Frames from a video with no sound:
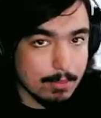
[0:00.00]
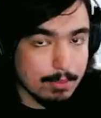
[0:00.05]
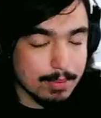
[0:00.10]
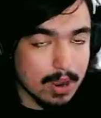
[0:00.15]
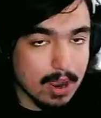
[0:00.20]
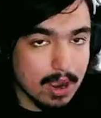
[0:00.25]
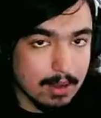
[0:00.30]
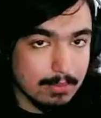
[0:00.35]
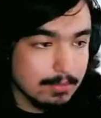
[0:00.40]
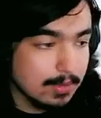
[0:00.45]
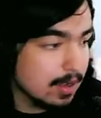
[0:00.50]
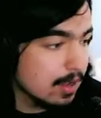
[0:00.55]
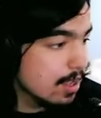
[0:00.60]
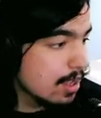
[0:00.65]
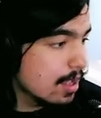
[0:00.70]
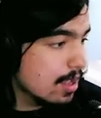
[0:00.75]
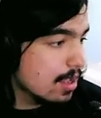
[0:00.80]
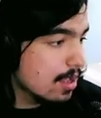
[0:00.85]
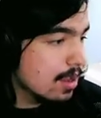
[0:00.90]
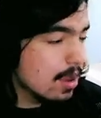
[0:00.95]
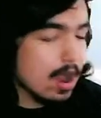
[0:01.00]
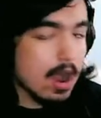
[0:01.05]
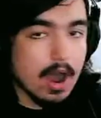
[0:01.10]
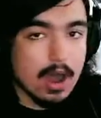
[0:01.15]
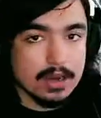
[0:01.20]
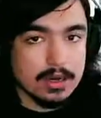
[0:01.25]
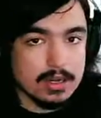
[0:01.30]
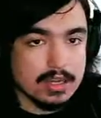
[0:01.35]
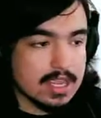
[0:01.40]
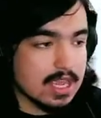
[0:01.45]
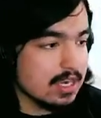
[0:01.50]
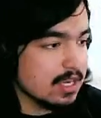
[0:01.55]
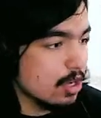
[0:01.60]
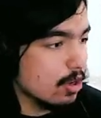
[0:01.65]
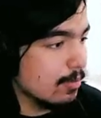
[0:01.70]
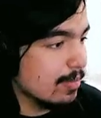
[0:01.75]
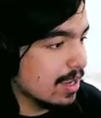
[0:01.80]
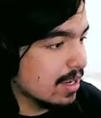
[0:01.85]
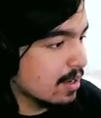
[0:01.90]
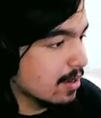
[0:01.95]
bomb on Kenny
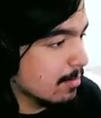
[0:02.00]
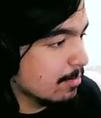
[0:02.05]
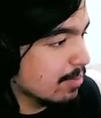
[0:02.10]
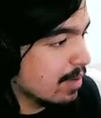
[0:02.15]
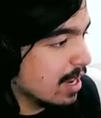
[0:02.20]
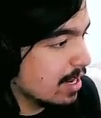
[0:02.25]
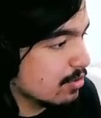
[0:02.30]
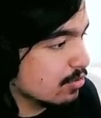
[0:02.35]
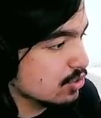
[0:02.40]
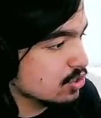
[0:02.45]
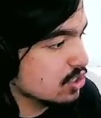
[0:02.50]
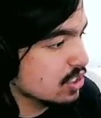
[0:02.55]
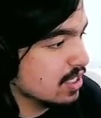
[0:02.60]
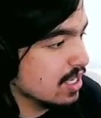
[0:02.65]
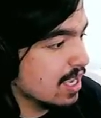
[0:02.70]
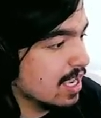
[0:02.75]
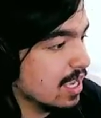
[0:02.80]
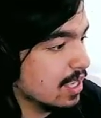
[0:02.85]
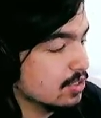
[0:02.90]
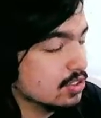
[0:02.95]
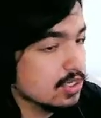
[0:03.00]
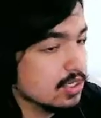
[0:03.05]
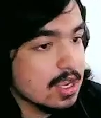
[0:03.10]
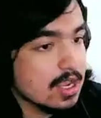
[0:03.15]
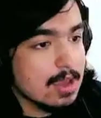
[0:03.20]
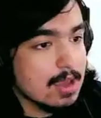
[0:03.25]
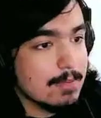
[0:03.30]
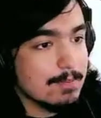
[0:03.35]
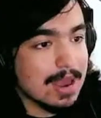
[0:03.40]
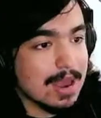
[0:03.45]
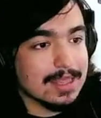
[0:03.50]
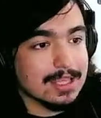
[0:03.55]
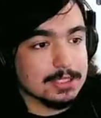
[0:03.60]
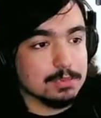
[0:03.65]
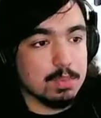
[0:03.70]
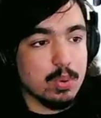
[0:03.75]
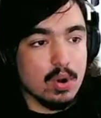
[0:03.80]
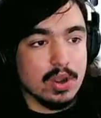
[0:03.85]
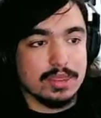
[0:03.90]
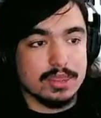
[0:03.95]
Omega by Christian Cage. By this
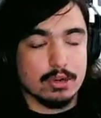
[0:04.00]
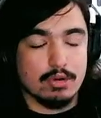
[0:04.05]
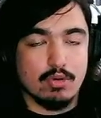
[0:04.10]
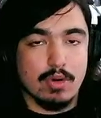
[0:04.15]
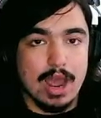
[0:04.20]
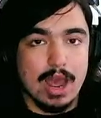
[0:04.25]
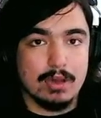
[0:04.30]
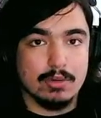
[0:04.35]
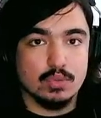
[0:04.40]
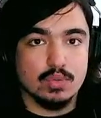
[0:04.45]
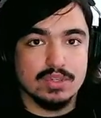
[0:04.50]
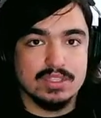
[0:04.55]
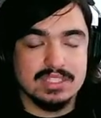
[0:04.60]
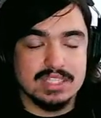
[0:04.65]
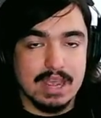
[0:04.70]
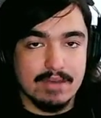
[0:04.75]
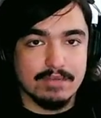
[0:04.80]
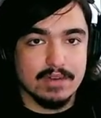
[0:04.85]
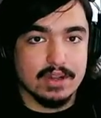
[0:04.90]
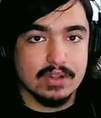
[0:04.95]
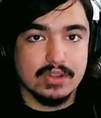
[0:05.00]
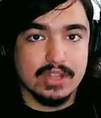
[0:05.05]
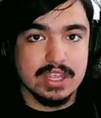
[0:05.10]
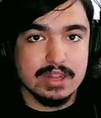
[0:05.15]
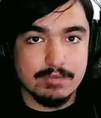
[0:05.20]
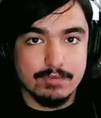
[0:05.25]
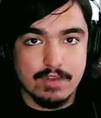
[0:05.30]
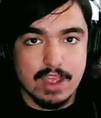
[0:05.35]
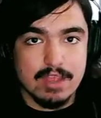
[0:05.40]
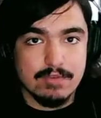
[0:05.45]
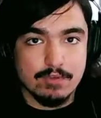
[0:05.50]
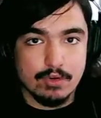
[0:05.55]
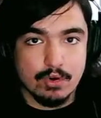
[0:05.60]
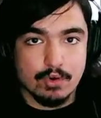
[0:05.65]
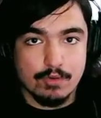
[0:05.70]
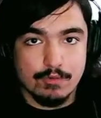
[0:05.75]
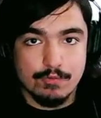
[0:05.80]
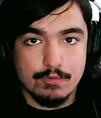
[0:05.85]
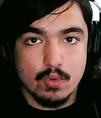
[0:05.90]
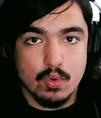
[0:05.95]
point, the crowd was definitely in
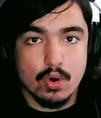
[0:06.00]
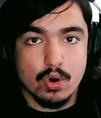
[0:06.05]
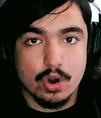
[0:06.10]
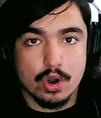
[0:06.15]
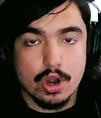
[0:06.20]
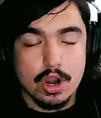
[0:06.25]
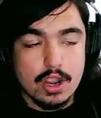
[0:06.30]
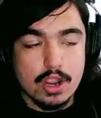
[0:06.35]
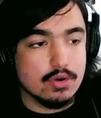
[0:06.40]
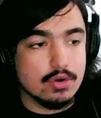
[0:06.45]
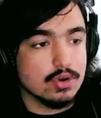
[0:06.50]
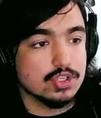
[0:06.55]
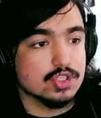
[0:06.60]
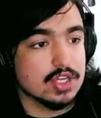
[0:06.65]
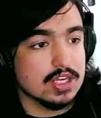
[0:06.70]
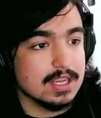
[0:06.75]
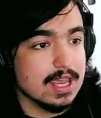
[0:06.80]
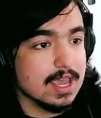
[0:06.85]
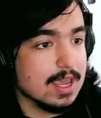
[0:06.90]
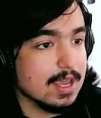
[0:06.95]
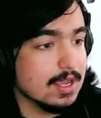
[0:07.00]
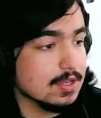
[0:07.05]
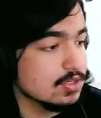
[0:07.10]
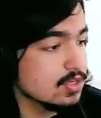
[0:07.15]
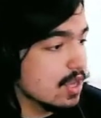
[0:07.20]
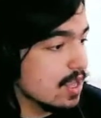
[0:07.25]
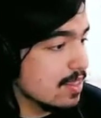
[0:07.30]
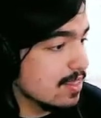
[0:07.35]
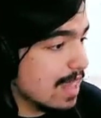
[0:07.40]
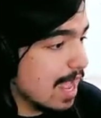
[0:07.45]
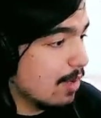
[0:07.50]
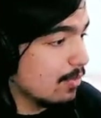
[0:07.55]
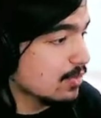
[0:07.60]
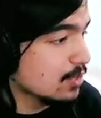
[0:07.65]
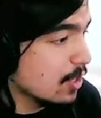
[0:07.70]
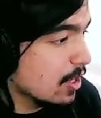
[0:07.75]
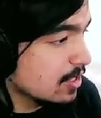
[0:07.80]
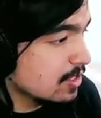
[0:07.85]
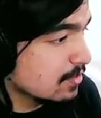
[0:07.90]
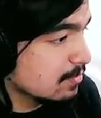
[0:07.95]
favor for Christian Cage. That was
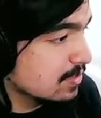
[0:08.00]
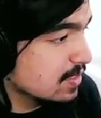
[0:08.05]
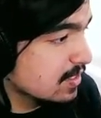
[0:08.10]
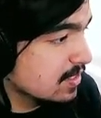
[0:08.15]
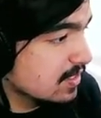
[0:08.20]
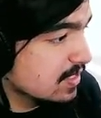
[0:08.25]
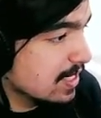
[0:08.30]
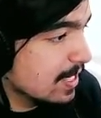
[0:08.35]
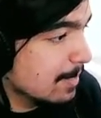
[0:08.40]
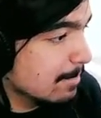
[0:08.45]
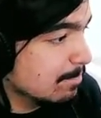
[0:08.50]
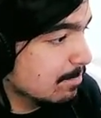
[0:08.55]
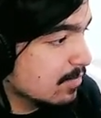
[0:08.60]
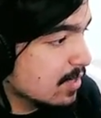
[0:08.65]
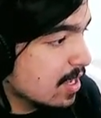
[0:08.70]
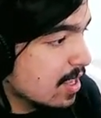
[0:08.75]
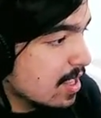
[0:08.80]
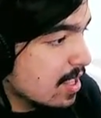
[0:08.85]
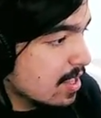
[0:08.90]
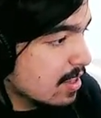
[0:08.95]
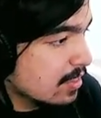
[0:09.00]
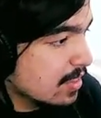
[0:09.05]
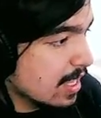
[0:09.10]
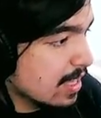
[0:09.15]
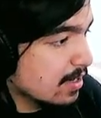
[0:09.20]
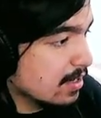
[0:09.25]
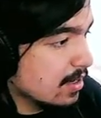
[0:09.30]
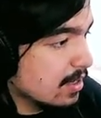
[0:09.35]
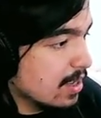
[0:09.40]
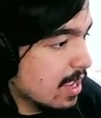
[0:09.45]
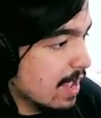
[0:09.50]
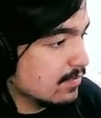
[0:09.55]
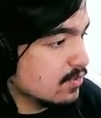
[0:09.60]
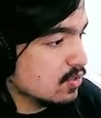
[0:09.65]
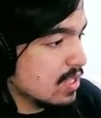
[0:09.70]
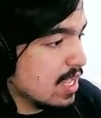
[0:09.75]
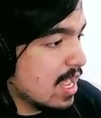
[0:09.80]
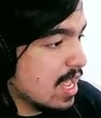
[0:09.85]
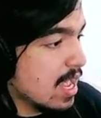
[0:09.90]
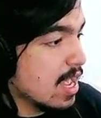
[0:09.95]
awesome to see. Then
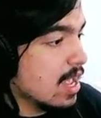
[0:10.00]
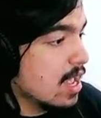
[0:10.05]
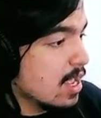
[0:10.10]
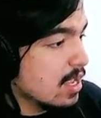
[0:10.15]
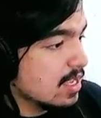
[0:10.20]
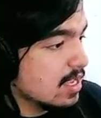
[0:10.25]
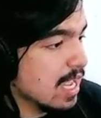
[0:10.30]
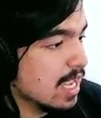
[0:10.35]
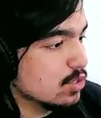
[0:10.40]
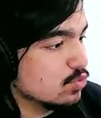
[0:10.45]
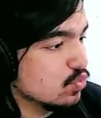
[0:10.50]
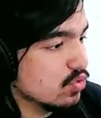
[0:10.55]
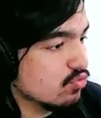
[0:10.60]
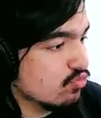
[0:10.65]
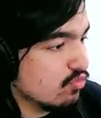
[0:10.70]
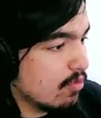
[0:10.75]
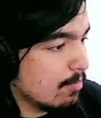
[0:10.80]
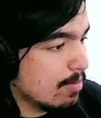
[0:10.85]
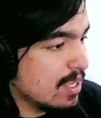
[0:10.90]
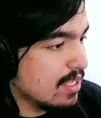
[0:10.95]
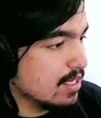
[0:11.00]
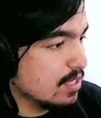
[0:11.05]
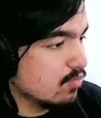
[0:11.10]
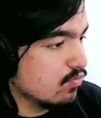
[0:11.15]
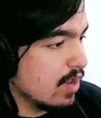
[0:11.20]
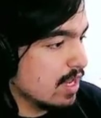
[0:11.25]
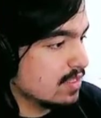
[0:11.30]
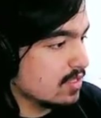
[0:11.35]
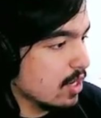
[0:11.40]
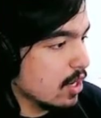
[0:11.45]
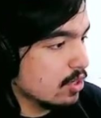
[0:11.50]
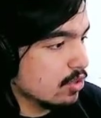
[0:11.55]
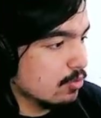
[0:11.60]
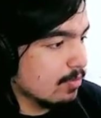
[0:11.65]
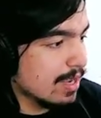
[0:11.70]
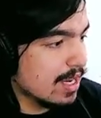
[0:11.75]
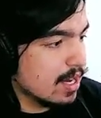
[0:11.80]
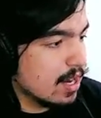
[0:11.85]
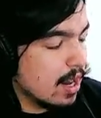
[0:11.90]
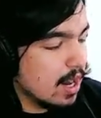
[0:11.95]
after that, Cage with repeated rights on
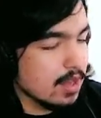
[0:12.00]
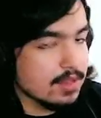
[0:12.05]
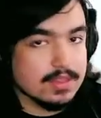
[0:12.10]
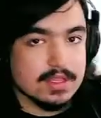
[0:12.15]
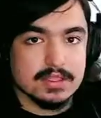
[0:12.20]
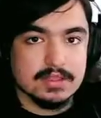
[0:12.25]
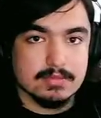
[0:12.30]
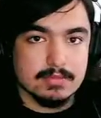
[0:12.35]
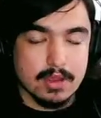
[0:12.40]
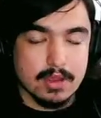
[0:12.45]
Omega on